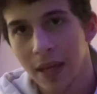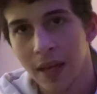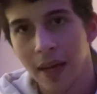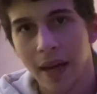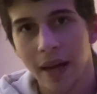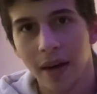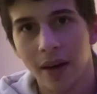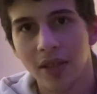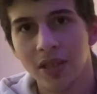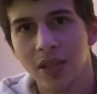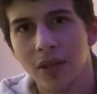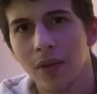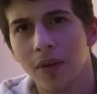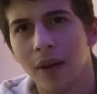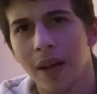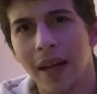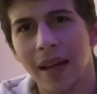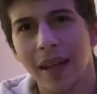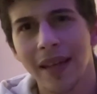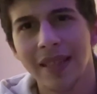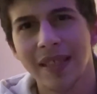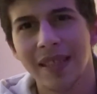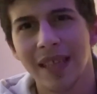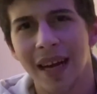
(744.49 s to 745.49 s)
And also, it
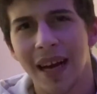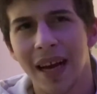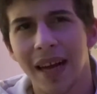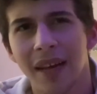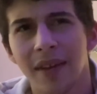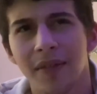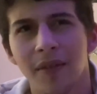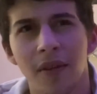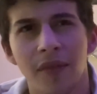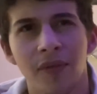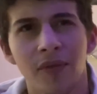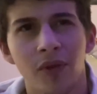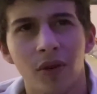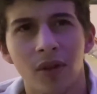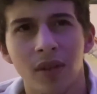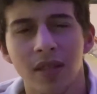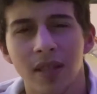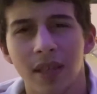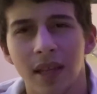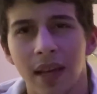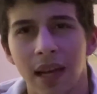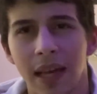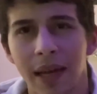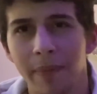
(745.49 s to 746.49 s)
is kind of a
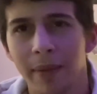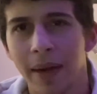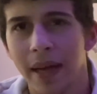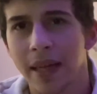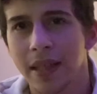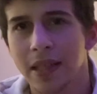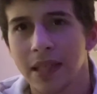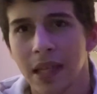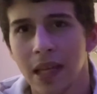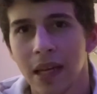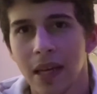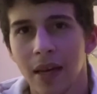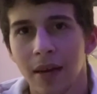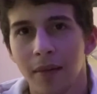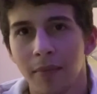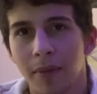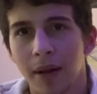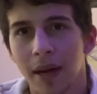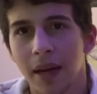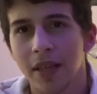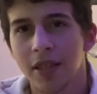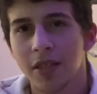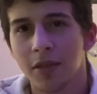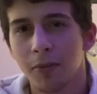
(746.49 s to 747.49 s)
forced climax,
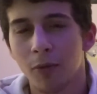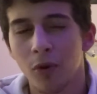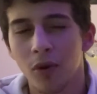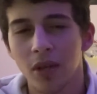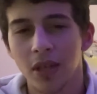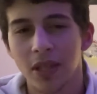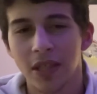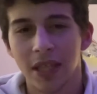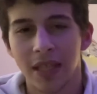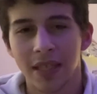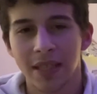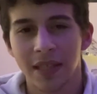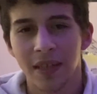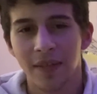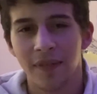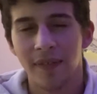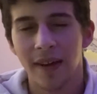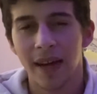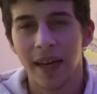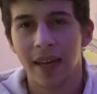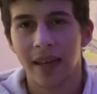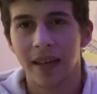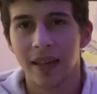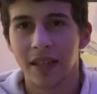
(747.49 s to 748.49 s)
but it's more
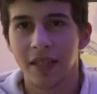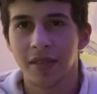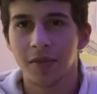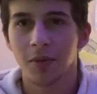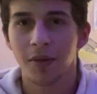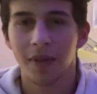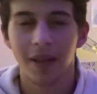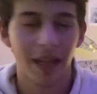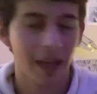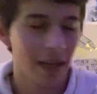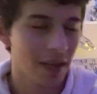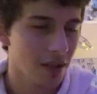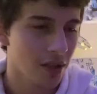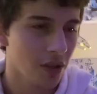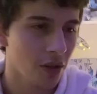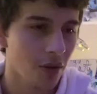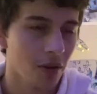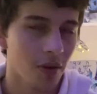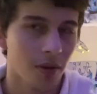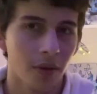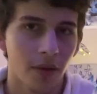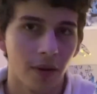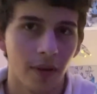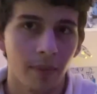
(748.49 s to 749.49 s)
justified in this movie than in
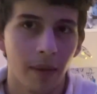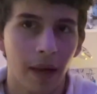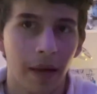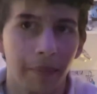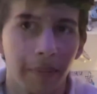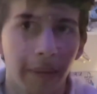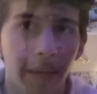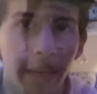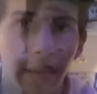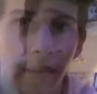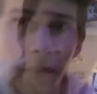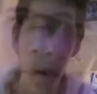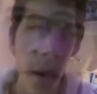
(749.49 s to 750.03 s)
Totoro, in my opinion.